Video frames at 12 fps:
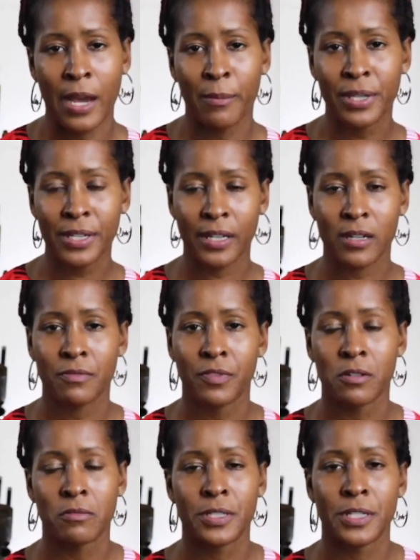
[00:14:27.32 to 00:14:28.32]
Now, be
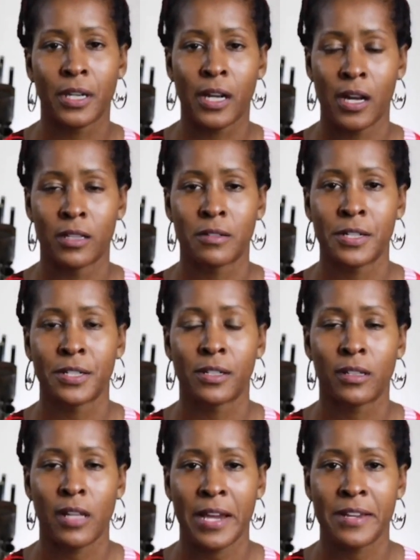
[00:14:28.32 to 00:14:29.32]
careful when you're coloring
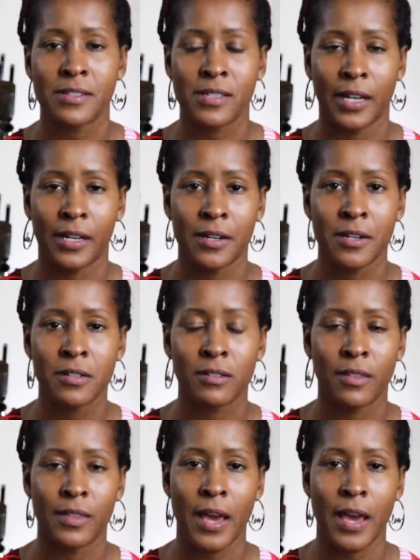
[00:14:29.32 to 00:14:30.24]
your client's hair